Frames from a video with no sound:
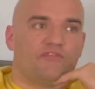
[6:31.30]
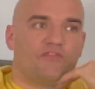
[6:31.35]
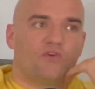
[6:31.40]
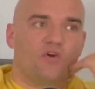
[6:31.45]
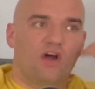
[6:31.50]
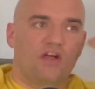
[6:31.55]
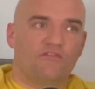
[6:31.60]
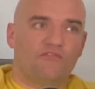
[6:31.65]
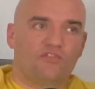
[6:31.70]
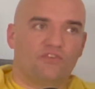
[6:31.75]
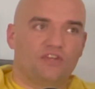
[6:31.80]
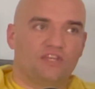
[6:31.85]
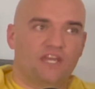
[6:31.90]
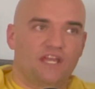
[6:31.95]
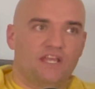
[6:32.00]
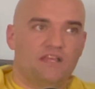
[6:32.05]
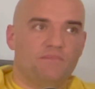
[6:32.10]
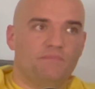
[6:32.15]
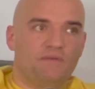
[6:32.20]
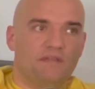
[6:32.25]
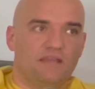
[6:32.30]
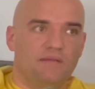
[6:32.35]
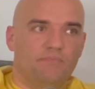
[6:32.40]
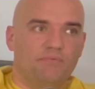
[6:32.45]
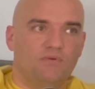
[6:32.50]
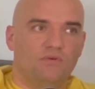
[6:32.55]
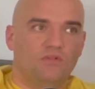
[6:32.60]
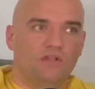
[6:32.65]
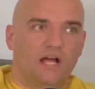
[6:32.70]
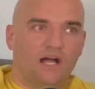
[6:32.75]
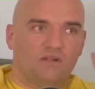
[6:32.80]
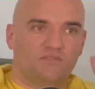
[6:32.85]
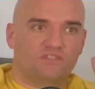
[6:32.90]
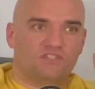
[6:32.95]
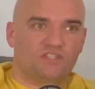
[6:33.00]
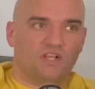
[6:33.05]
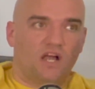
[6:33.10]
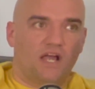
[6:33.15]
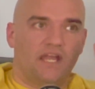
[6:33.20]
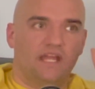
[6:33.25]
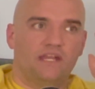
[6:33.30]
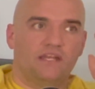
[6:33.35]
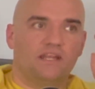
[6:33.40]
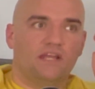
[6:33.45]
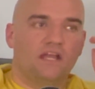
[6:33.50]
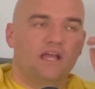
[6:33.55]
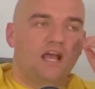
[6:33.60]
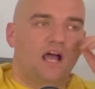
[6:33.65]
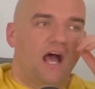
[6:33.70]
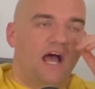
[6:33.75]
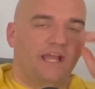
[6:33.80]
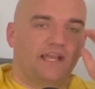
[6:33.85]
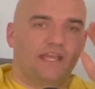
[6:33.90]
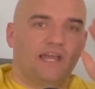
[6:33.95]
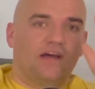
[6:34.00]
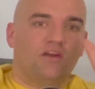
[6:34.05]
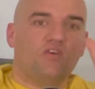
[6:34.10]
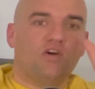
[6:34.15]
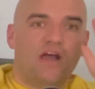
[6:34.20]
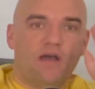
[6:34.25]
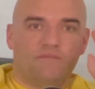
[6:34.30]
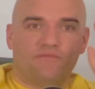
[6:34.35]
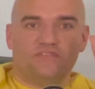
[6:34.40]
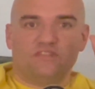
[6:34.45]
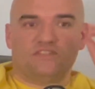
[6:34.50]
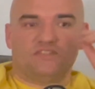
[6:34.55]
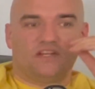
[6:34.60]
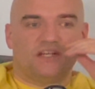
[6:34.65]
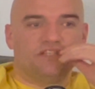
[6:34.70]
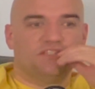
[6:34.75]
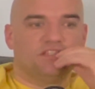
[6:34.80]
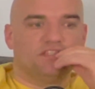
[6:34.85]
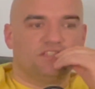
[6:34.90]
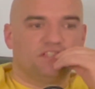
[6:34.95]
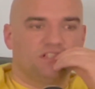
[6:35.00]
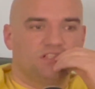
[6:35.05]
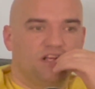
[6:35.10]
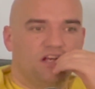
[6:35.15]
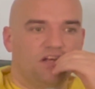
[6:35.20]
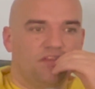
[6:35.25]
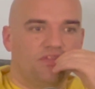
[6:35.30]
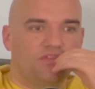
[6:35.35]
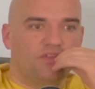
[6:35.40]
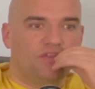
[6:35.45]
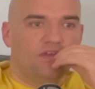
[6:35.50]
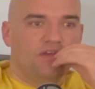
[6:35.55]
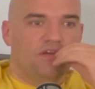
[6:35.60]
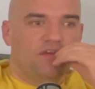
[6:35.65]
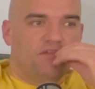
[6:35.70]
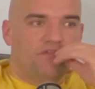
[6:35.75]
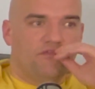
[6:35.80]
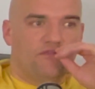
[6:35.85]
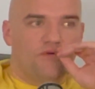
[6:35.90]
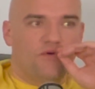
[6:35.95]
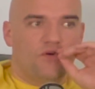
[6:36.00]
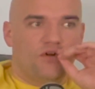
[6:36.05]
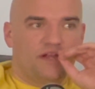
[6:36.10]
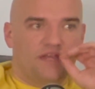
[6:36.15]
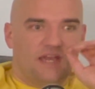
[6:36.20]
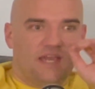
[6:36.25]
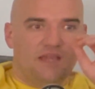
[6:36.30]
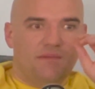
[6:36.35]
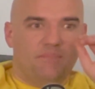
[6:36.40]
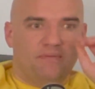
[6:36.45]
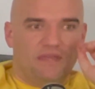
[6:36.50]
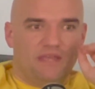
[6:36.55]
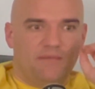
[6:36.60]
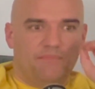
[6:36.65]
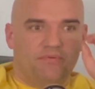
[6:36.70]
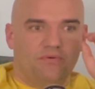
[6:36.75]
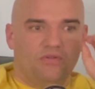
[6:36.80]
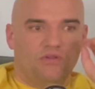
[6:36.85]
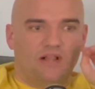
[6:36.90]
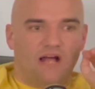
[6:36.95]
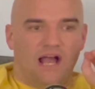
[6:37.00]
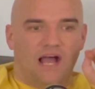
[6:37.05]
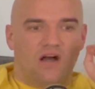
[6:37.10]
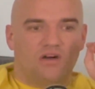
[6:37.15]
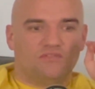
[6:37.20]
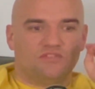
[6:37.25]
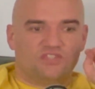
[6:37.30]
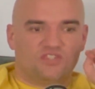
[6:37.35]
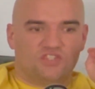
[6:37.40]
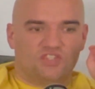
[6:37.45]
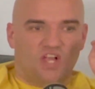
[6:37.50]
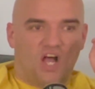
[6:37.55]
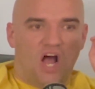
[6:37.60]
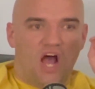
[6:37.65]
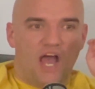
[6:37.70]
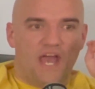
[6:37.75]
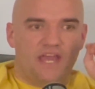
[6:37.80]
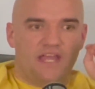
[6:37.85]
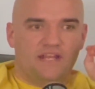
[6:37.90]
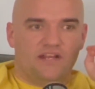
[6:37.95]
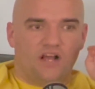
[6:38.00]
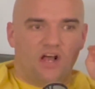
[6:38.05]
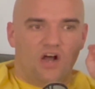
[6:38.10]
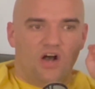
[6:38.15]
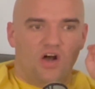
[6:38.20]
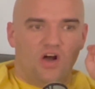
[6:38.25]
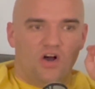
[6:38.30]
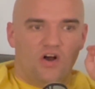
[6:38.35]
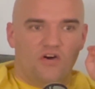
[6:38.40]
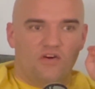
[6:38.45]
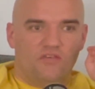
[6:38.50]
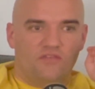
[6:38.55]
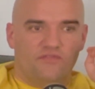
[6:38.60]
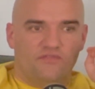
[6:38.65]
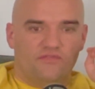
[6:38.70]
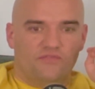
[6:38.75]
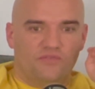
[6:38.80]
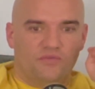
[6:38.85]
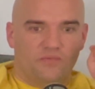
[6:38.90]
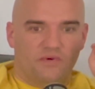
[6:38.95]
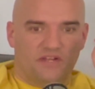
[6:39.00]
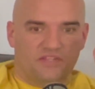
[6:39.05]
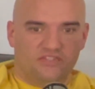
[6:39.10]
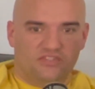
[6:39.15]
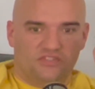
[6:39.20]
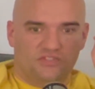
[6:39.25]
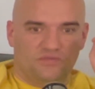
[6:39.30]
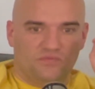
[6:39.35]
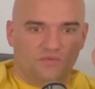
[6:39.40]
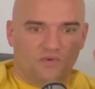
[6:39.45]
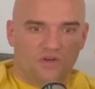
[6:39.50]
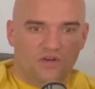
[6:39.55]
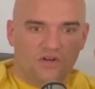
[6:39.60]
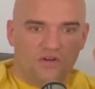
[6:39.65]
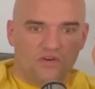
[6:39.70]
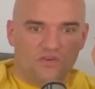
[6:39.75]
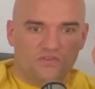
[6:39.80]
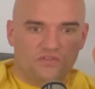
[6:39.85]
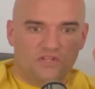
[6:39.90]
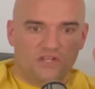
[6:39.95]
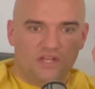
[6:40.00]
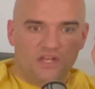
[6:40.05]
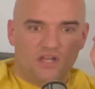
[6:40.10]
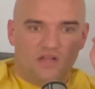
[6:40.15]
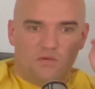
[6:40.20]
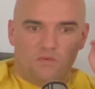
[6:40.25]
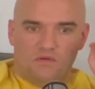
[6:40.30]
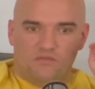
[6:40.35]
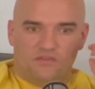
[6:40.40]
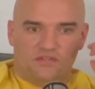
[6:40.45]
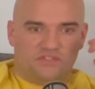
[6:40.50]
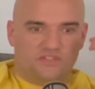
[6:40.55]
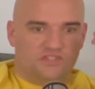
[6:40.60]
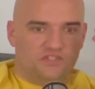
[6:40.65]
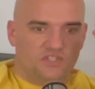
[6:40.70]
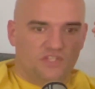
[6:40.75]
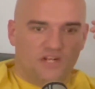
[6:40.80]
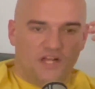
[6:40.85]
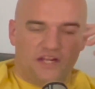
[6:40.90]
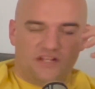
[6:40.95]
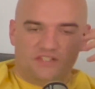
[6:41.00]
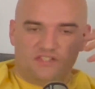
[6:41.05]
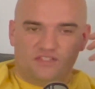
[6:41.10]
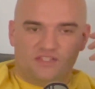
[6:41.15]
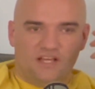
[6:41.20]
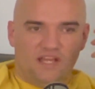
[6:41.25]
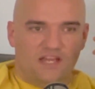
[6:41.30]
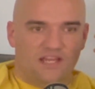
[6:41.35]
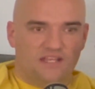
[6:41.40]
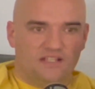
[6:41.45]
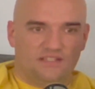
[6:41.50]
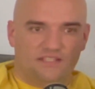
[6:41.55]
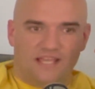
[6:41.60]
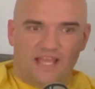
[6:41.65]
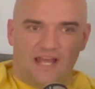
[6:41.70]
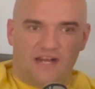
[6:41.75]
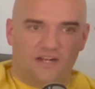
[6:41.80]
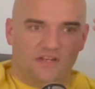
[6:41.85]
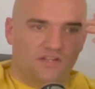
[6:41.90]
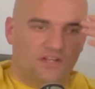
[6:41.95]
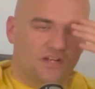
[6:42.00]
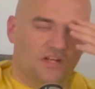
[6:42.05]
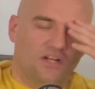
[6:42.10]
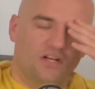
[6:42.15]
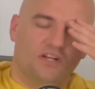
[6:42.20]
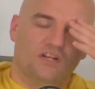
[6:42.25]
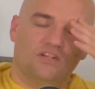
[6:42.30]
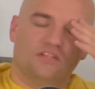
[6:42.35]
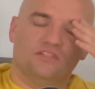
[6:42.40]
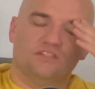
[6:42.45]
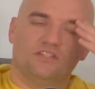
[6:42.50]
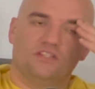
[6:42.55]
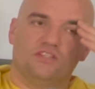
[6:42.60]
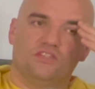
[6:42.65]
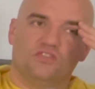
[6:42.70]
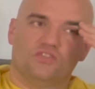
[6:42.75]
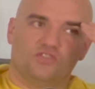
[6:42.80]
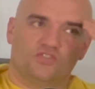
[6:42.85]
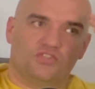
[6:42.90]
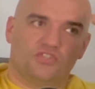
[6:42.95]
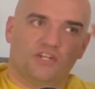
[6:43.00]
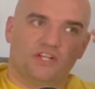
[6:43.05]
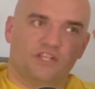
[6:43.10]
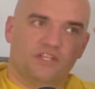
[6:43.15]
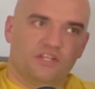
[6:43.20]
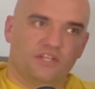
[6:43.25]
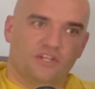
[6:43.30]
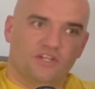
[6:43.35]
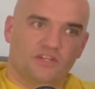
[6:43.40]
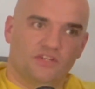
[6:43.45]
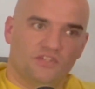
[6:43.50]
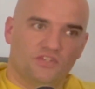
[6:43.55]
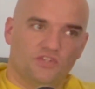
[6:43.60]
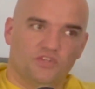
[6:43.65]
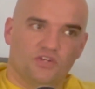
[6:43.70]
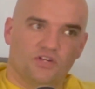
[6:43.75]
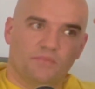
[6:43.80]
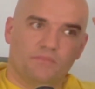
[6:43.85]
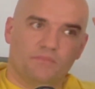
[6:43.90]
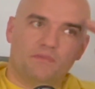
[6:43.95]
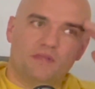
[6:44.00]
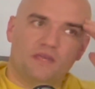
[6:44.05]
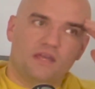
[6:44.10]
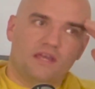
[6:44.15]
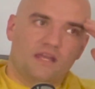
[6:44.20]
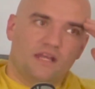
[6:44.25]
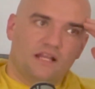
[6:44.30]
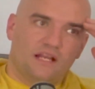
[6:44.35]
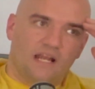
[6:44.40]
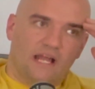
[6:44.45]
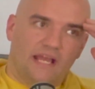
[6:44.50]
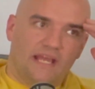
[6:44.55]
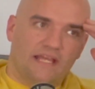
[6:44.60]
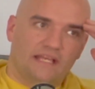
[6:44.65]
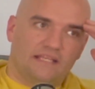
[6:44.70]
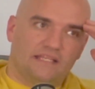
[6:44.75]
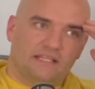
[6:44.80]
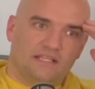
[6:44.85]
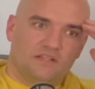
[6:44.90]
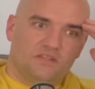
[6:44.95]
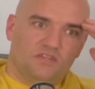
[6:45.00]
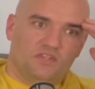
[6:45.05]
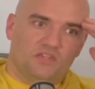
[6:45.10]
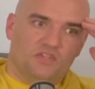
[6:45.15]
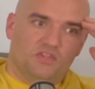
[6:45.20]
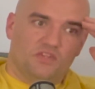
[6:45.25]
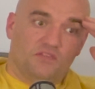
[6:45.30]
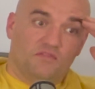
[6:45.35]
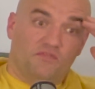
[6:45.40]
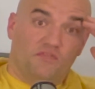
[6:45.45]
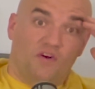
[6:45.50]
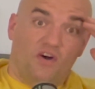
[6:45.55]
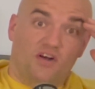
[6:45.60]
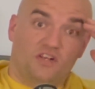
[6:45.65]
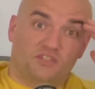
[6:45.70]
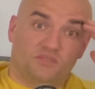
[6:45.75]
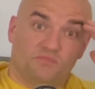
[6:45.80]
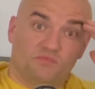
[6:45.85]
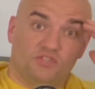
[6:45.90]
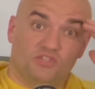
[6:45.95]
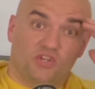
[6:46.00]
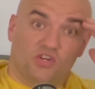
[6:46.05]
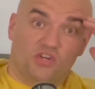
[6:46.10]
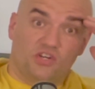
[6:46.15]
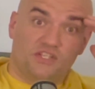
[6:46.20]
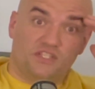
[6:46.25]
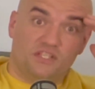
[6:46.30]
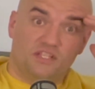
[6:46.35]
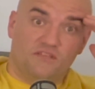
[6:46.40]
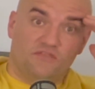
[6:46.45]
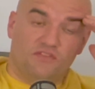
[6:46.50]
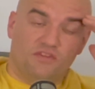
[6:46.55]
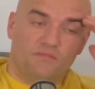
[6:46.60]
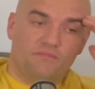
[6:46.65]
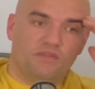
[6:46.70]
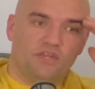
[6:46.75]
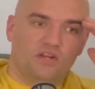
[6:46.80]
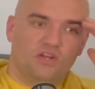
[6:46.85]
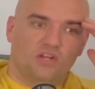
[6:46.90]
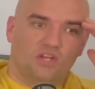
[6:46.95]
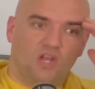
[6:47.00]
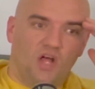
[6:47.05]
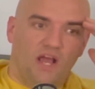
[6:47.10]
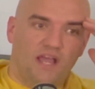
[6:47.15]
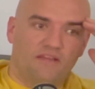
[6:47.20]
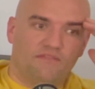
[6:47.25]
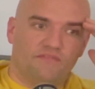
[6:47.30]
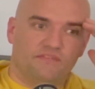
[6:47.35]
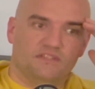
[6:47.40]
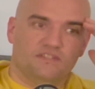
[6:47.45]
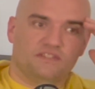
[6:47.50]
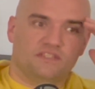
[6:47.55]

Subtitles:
for gay people outside, I cannot emphasize this enough. For gay people outside of the Western world, whether it's the United States, Canada, Australia, Europe, like the vast majority of them, their life is